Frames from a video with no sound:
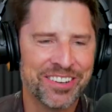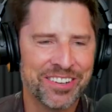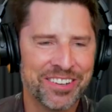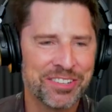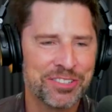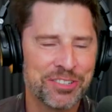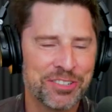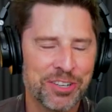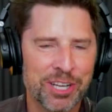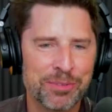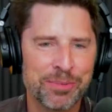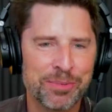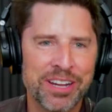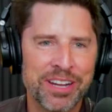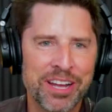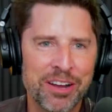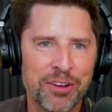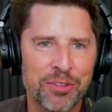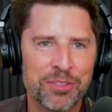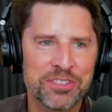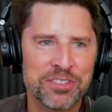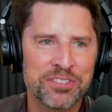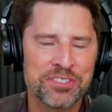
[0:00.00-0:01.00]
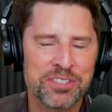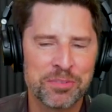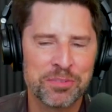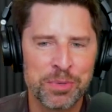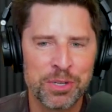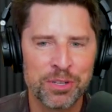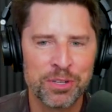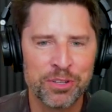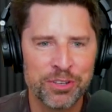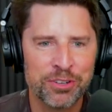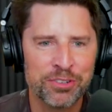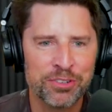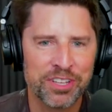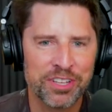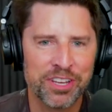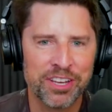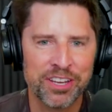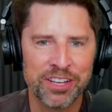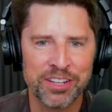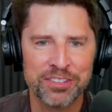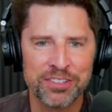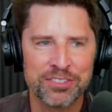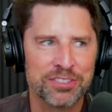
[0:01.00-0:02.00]
You talk about how this is the middle of your
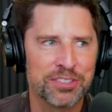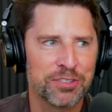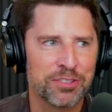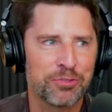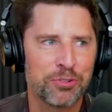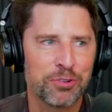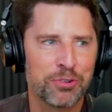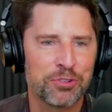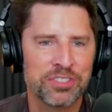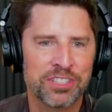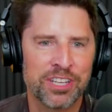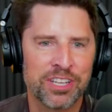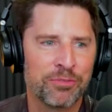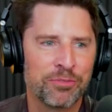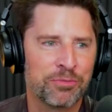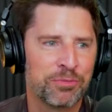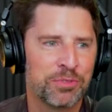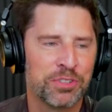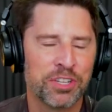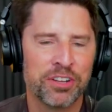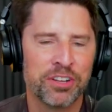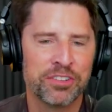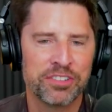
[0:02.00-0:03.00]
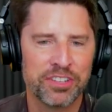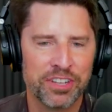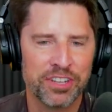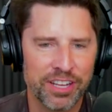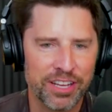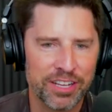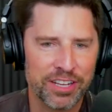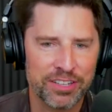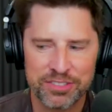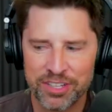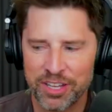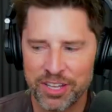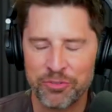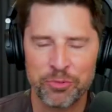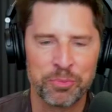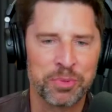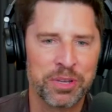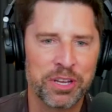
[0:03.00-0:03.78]
day, and this is the first thing I've done today, aside from get